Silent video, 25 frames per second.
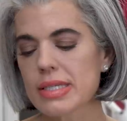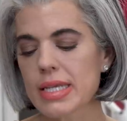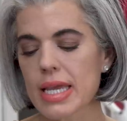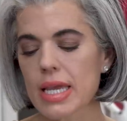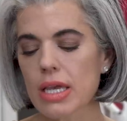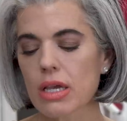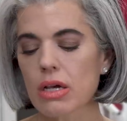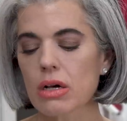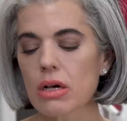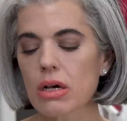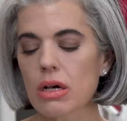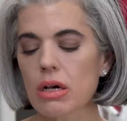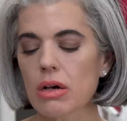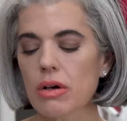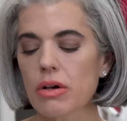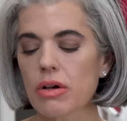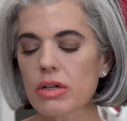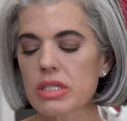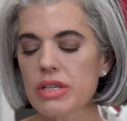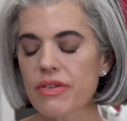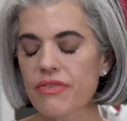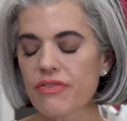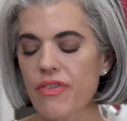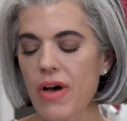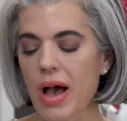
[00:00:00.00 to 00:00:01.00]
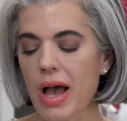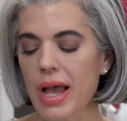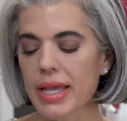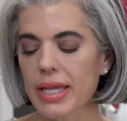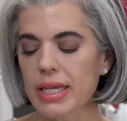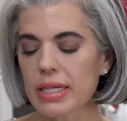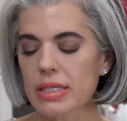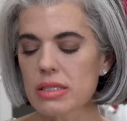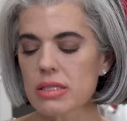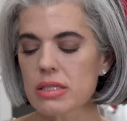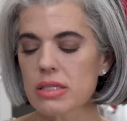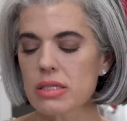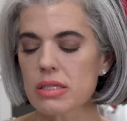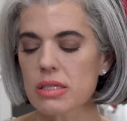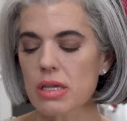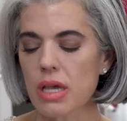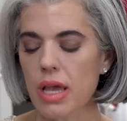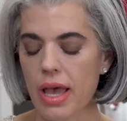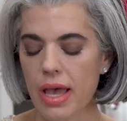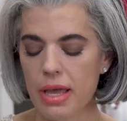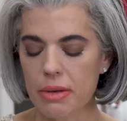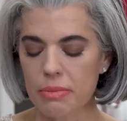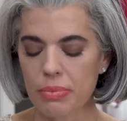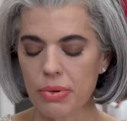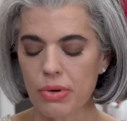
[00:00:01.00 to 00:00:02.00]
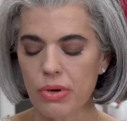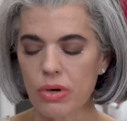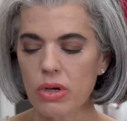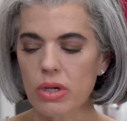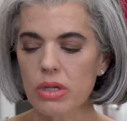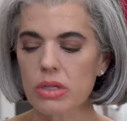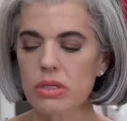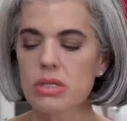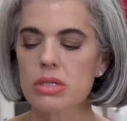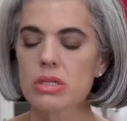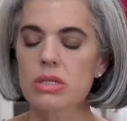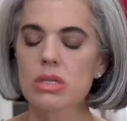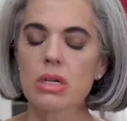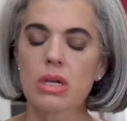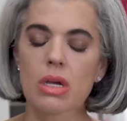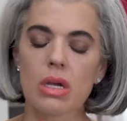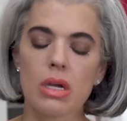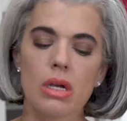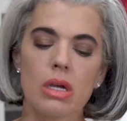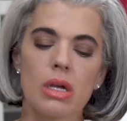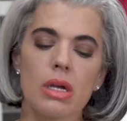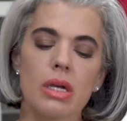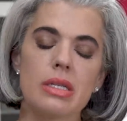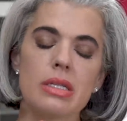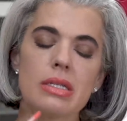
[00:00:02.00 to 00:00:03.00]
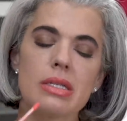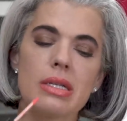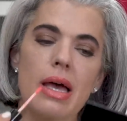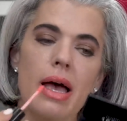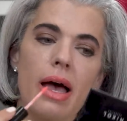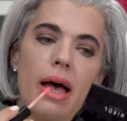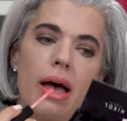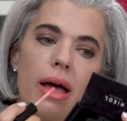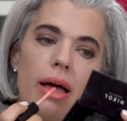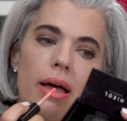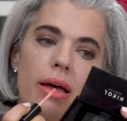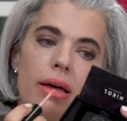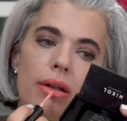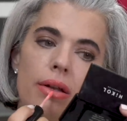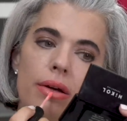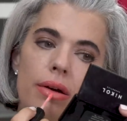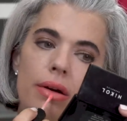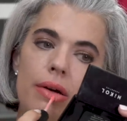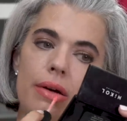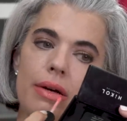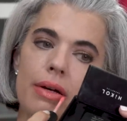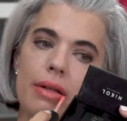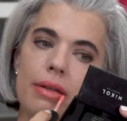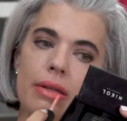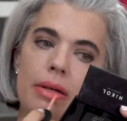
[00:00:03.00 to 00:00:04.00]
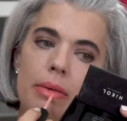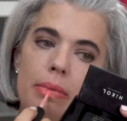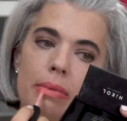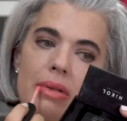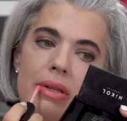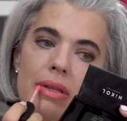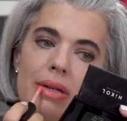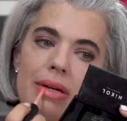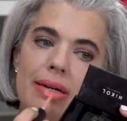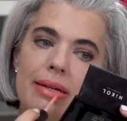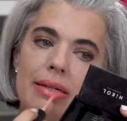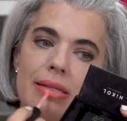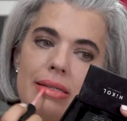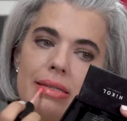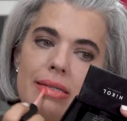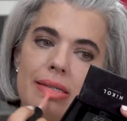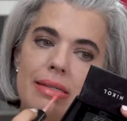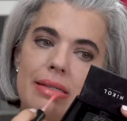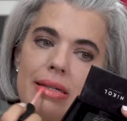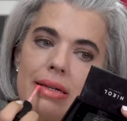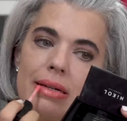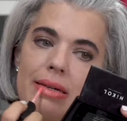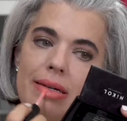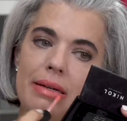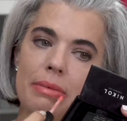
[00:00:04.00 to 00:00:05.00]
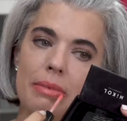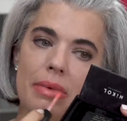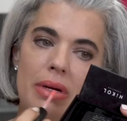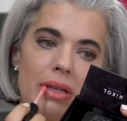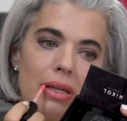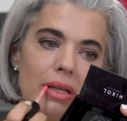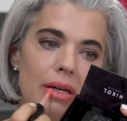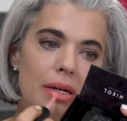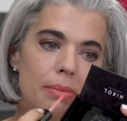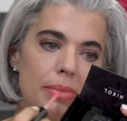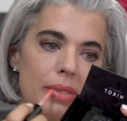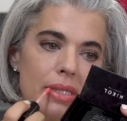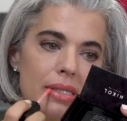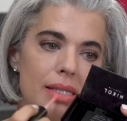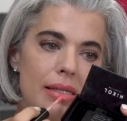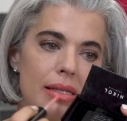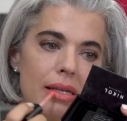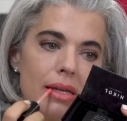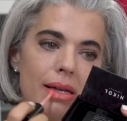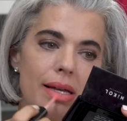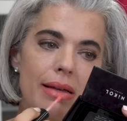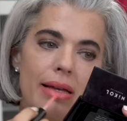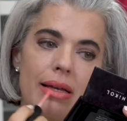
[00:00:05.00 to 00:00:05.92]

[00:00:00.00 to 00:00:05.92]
take Defiance and put a tad lip gloss on my lips.